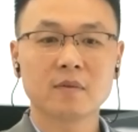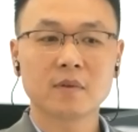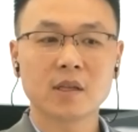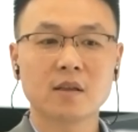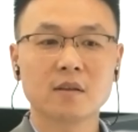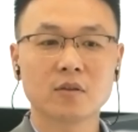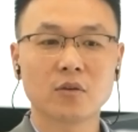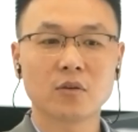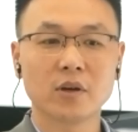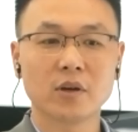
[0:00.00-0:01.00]
And so the
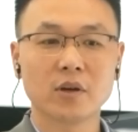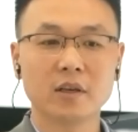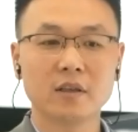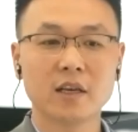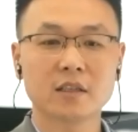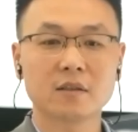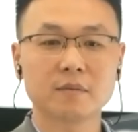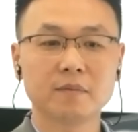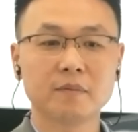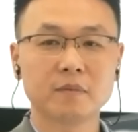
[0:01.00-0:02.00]
flexibility
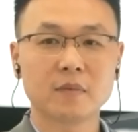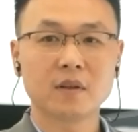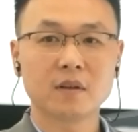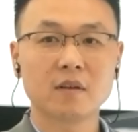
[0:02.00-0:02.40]
to address